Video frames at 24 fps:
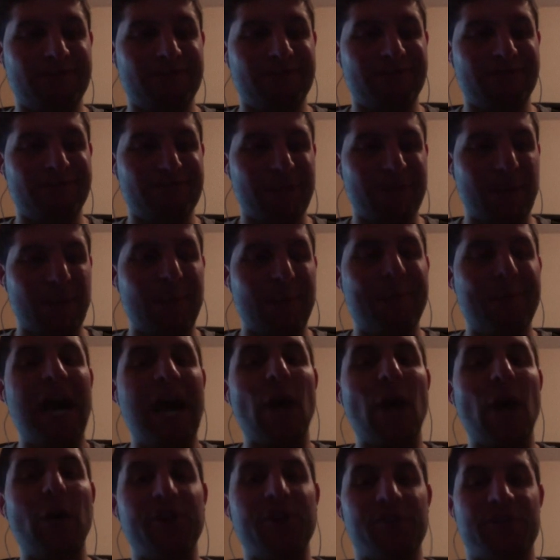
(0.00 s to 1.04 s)
empower
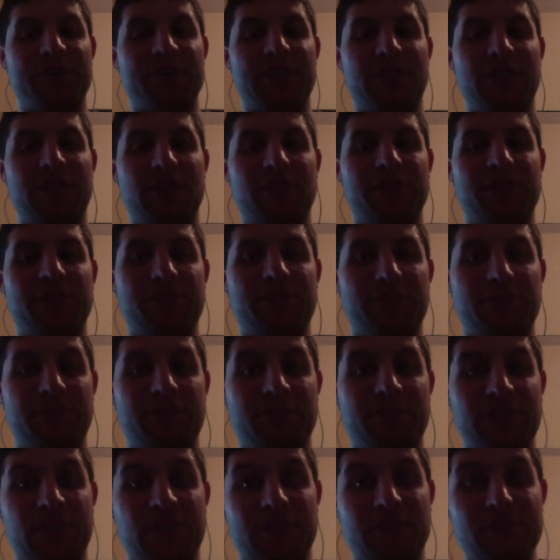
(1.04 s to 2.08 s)
yourself
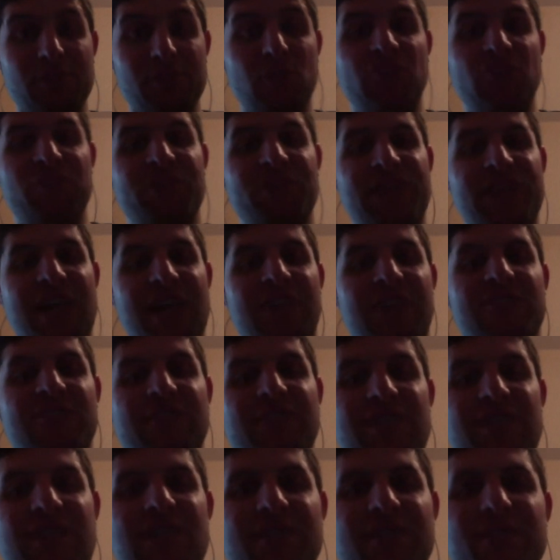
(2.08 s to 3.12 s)
via movement,
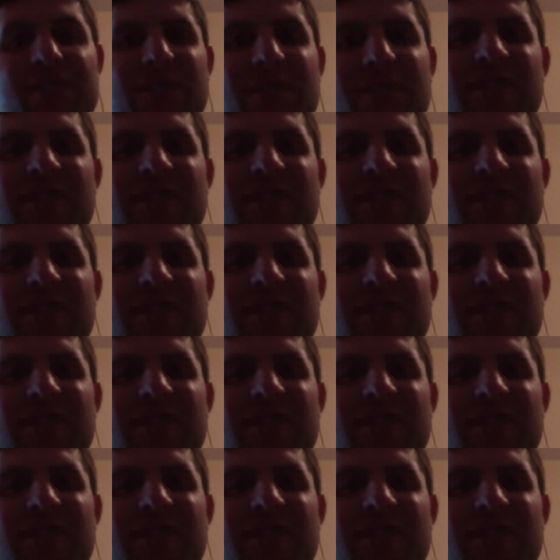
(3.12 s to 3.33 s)
exercise, because